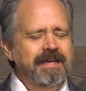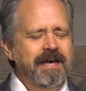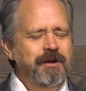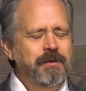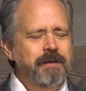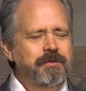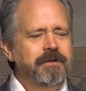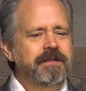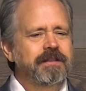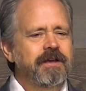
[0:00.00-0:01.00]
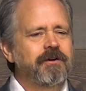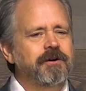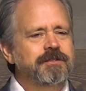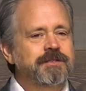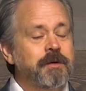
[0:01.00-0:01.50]
how do I put it? There
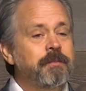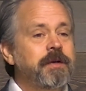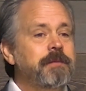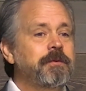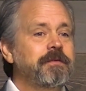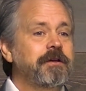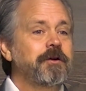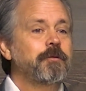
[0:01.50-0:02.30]
are some people that